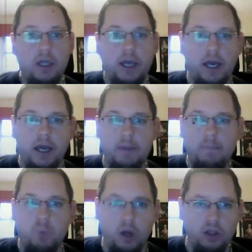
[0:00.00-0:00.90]

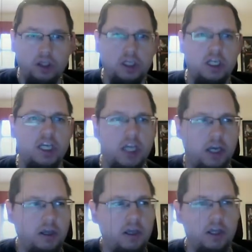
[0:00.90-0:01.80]
where you can
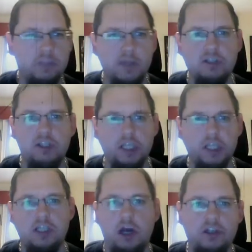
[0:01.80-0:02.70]
hear, especially the
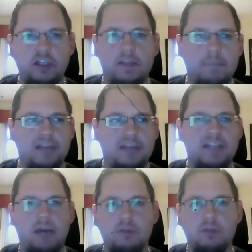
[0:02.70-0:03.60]
guitars in the mix.
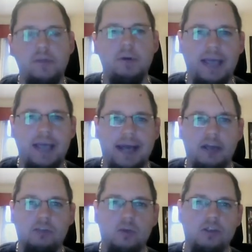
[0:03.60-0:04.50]
That was pure
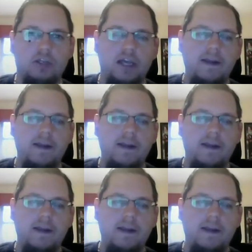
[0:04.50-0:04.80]
chaos, wasn't it?